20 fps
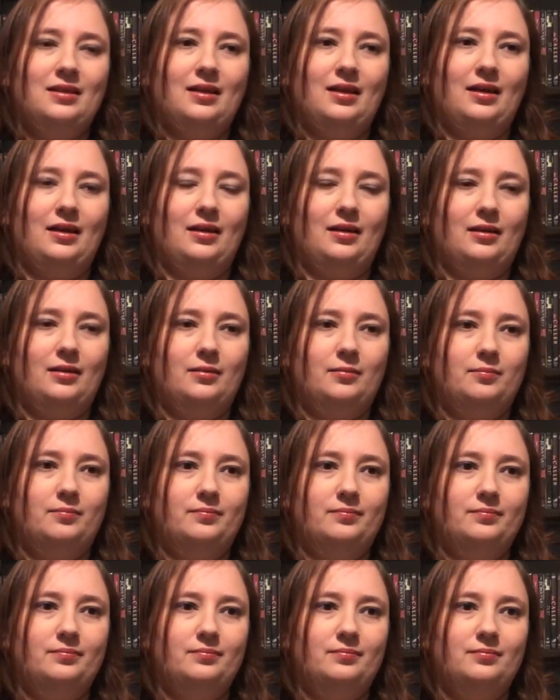
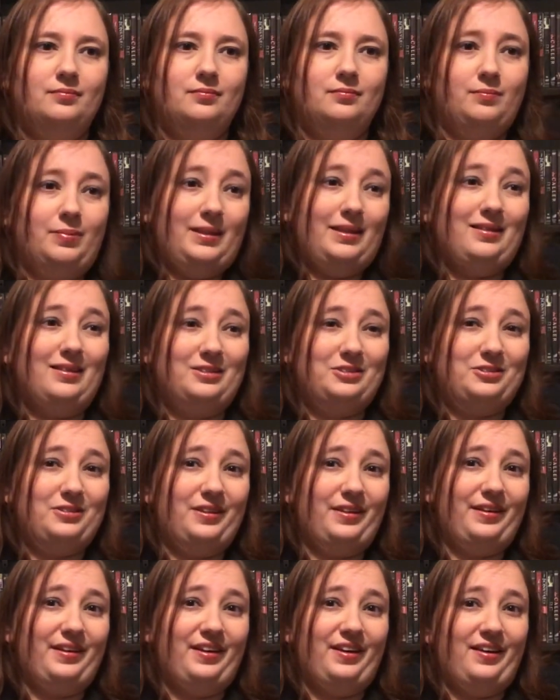But he looked
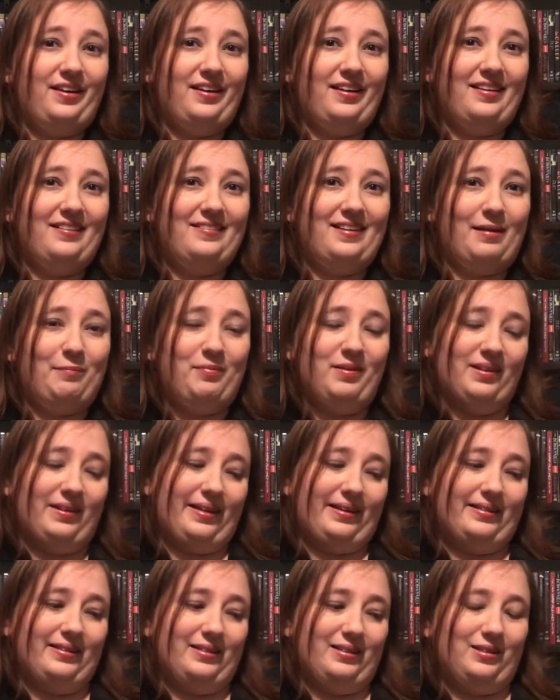really good, and I put
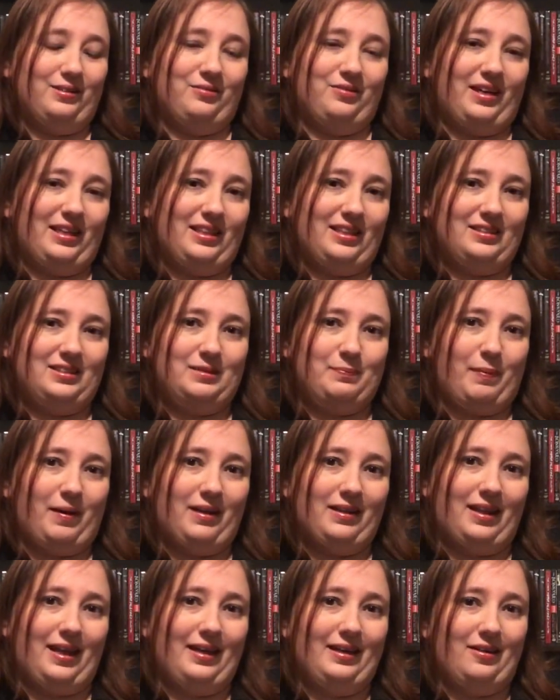like a little red
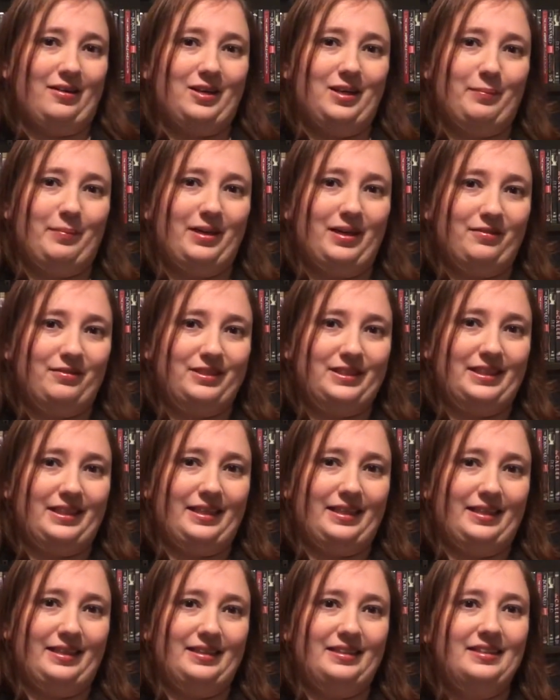spotlight on him and
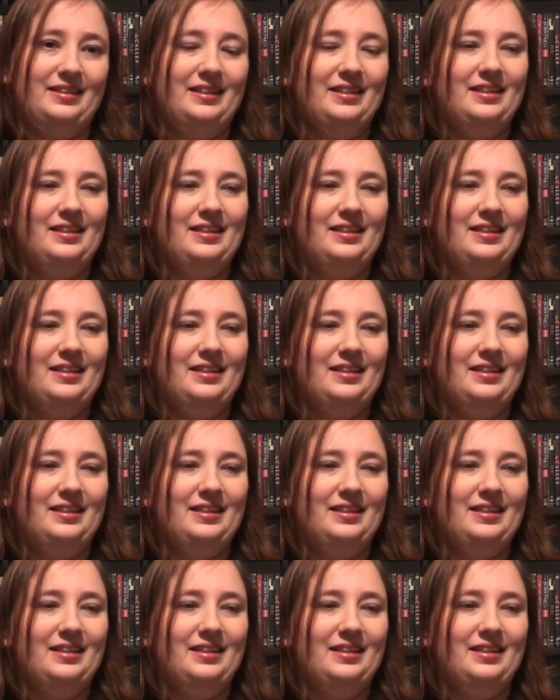everything.